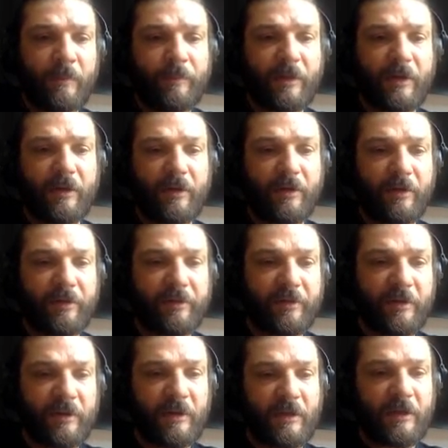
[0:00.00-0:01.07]
because
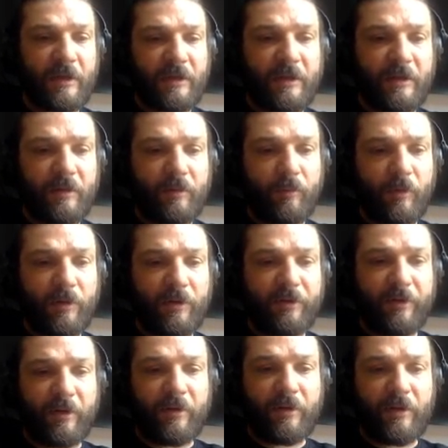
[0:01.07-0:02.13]
what
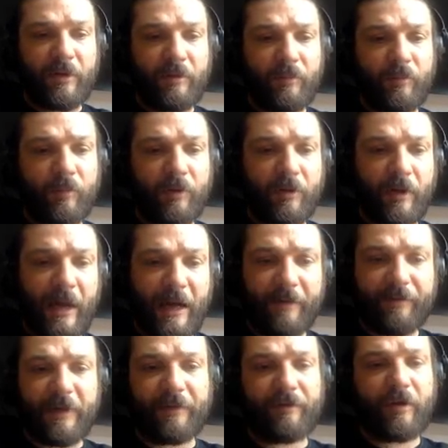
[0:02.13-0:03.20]
you
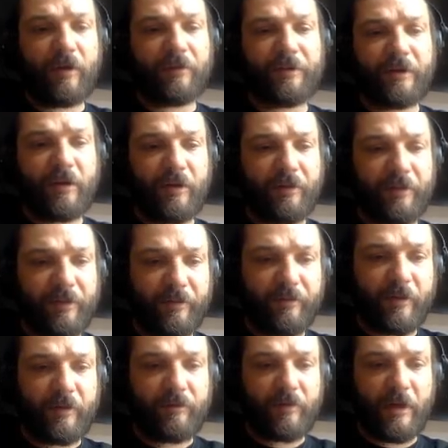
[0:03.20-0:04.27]
have lots and lots
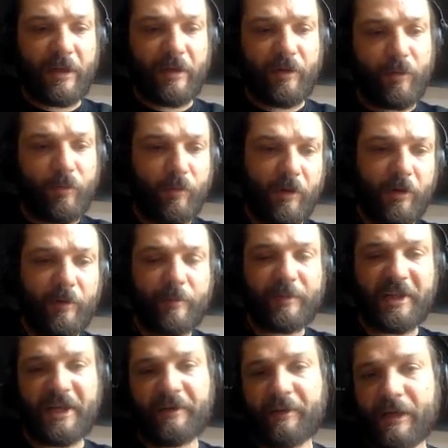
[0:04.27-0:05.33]
of really cool
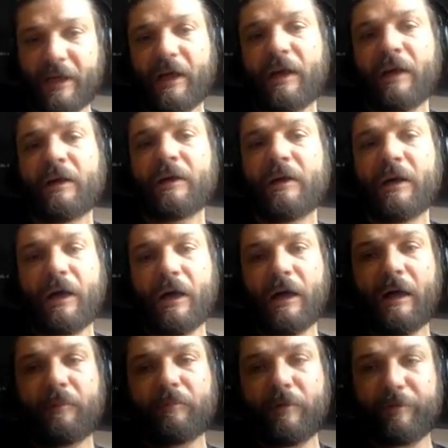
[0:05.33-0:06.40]
loops out there
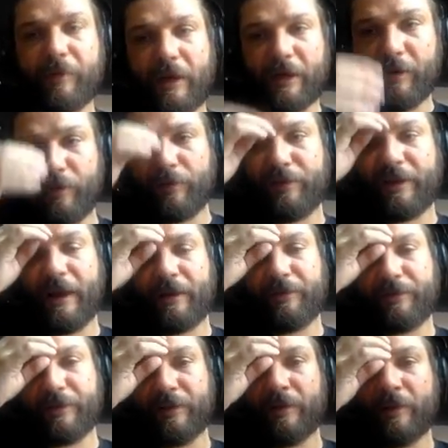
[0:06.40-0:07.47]
with really cool
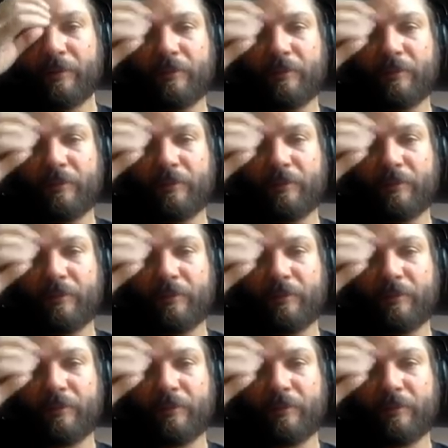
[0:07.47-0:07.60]
sounds in